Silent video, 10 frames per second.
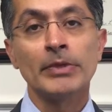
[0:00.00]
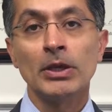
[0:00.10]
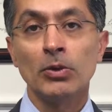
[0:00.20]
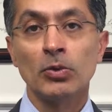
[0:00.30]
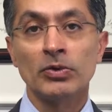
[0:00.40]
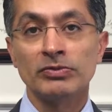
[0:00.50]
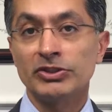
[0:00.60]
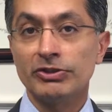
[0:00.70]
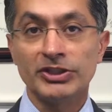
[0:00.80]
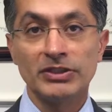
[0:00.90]
or
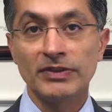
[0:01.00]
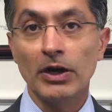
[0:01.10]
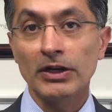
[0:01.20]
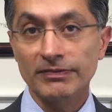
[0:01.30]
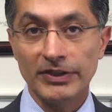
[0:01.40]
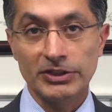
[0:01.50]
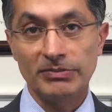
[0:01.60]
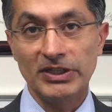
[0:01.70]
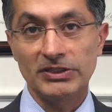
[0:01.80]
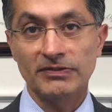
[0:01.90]
restriction of the heart function
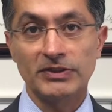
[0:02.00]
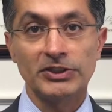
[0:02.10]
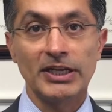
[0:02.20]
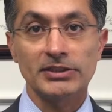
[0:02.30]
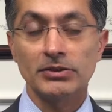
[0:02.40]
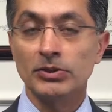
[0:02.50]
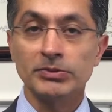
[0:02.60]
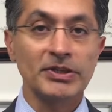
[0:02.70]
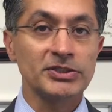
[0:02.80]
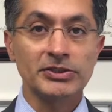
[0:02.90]
because of their chest. Those
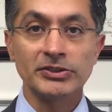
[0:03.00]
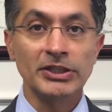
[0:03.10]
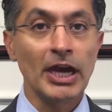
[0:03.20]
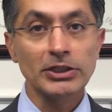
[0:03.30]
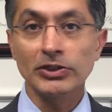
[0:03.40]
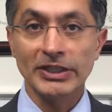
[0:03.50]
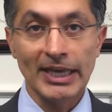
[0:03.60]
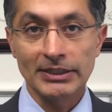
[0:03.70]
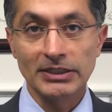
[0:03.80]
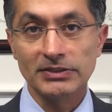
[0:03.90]
patients are not good
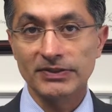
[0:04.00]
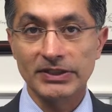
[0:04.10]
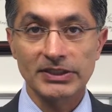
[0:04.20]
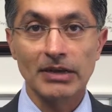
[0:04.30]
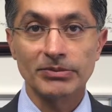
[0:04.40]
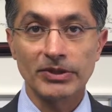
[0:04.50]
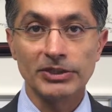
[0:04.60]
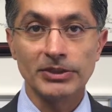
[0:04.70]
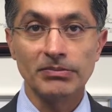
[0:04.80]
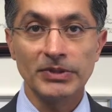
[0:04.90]
candidates for this
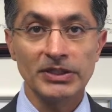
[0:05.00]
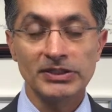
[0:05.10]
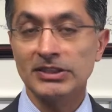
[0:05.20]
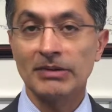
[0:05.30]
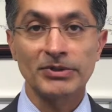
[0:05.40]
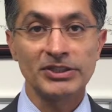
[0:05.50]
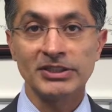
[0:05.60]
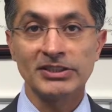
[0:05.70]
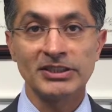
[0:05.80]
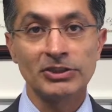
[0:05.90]
operation because this operation
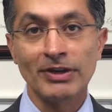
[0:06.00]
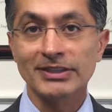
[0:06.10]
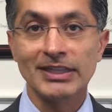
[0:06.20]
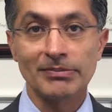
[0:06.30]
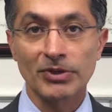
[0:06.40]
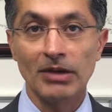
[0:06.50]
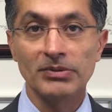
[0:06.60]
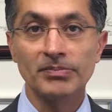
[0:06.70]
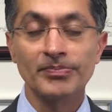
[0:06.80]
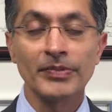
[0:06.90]
doesn't address that
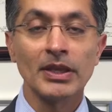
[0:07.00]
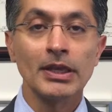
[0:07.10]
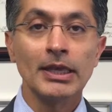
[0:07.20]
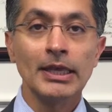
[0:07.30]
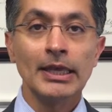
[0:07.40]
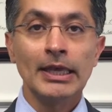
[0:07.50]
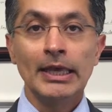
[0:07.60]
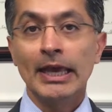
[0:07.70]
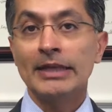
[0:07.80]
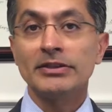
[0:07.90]
problem.
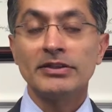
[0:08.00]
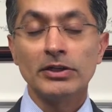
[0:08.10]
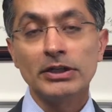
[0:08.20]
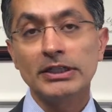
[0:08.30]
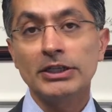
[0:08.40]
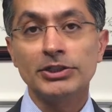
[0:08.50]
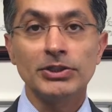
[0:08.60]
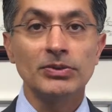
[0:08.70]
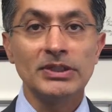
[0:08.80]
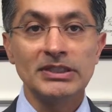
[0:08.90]
And the third
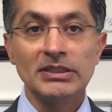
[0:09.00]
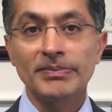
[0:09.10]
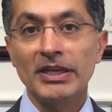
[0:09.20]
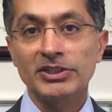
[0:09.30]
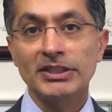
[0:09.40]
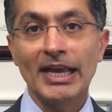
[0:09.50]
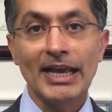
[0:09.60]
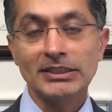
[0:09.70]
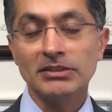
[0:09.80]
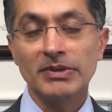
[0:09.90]
issue is that the patient
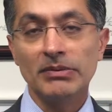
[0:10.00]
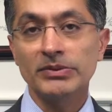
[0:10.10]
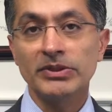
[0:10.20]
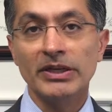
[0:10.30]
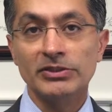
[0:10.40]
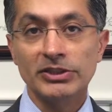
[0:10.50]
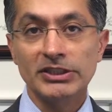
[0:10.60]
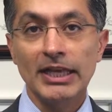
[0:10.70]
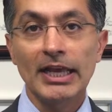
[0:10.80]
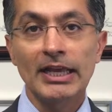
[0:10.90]
has to be able to
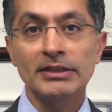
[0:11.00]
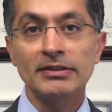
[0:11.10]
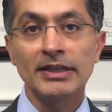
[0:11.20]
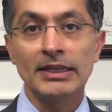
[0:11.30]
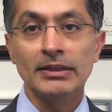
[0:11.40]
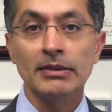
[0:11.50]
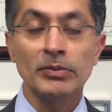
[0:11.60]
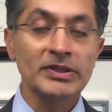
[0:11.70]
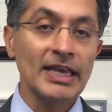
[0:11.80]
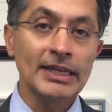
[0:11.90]
understand that
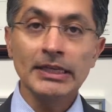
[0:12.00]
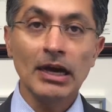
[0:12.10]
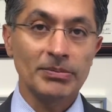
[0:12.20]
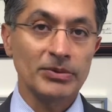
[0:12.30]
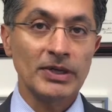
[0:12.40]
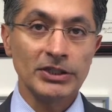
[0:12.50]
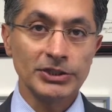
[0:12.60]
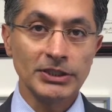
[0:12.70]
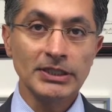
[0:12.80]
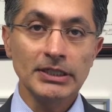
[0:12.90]
with any
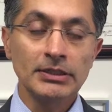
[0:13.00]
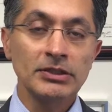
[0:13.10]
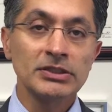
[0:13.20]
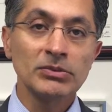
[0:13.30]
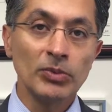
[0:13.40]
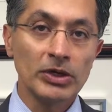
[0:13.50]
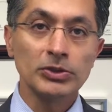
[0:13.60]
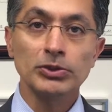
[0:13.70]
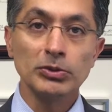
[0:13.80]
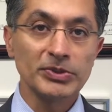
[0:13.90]
operation, there is a 1 or
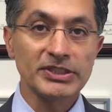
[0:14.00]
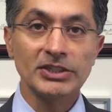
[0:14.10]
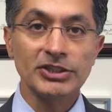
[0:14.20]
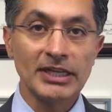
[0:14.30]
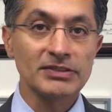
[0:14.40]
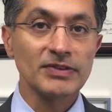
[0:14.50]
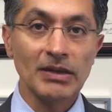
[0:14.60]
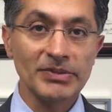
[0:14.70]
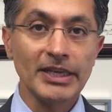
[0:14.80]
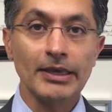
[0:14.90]
2% chance of
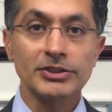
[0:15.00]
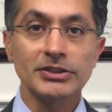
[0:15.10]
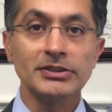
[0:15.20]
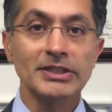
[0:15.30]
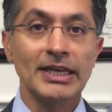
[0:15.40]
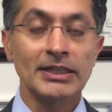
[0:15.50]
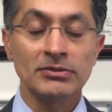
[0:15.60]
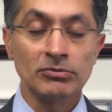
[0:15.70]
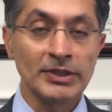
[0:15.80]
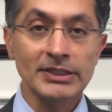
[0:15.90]
complications and
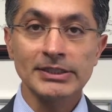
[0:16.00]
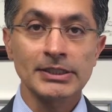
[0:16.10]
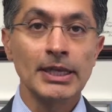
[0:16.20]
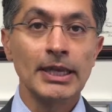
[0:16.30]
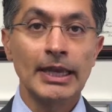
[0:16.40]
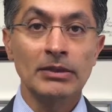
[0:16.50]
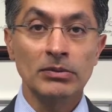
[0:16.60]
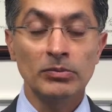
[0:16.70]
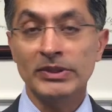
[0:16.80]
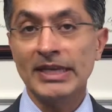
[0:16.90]
risks, and
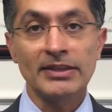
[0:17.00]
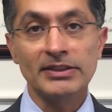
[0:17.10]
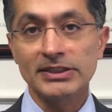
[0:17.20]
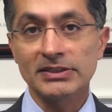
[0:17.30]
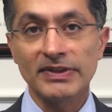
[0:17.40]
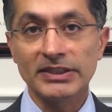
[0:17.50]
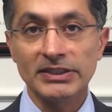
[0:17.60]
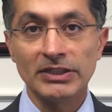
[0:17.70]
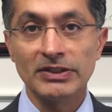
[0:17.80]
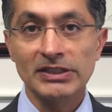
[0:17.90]
we take these things very
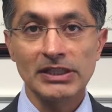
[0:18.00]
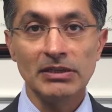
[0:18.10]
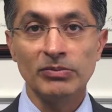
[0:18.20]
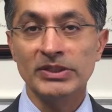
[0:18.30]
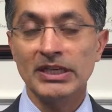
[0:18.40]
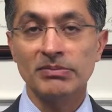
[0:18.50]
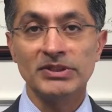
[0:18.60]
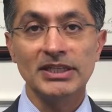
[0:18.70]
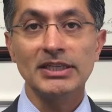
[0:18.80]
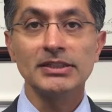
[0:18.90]
seriously, and we take
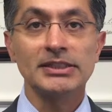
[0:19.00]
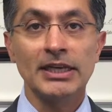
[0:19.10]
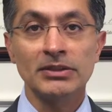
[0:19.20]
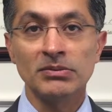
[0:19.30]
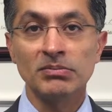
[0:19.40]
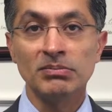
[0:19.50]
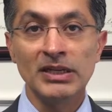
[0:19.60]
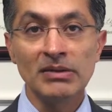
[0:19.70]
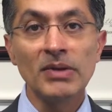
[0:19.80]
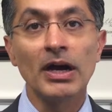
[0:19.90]
meticulous care to
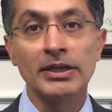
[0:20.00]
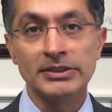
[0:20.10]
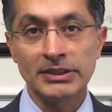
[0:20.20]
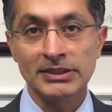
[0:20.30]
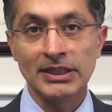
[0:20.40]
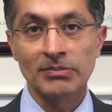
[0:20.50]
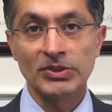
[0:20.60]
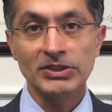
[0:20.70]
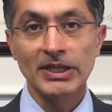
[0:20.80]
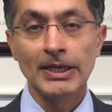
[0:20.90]
minimize these
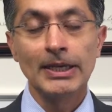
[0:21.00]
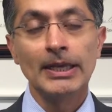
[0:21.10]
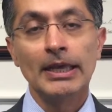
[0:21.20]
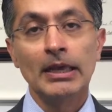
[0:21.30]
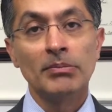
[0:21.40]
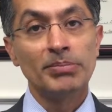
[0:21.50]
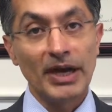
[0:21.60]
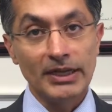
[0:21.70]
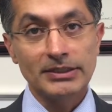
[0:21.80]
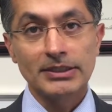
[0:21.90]
numbers.
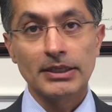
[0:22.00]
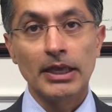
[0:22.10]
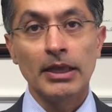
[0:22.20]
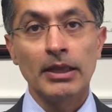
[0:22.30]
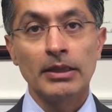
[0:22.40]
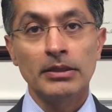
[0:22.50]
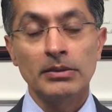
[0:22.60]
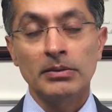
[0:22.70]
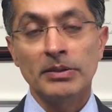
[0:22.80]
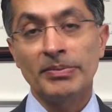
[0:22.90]
But the